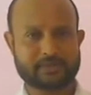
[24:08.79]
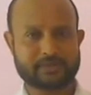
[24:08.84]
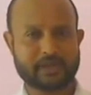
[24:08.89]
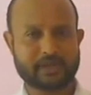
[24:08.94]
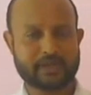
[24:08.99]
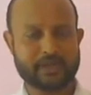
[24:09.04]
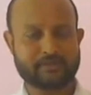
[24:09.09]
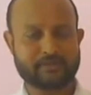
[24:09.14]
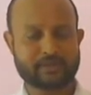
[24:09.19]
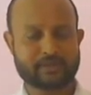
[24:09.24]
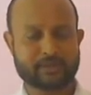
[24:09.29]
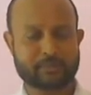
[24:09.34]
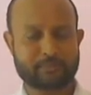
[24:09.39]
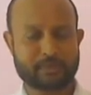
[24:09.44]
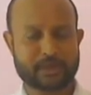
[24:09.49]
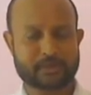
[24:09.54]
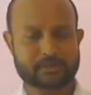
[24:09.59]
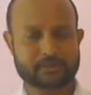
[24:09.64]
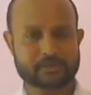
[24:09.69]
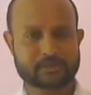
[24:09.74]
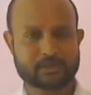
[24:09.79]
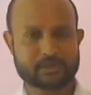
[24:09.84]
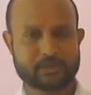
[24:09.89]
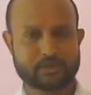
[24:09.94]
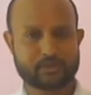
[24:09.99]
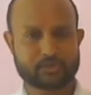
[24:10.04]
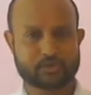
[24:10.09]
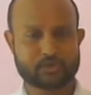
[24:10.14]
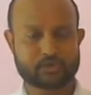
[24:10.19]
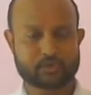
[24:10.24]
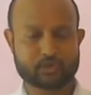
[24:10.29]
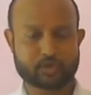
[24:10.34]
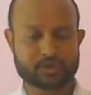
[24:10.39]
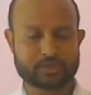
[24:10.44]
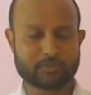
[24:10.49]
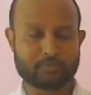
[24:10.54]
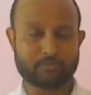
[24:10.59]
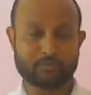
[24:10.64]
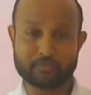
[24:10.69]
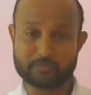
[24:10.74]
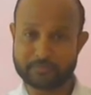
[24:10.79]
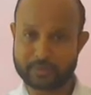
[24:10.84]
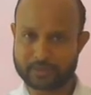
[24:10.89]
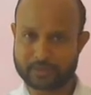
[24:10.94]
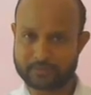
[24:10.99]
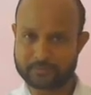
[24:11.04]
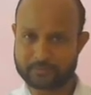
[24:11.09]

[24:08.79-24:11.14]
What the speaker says: The leaves of the plants is to show some movement.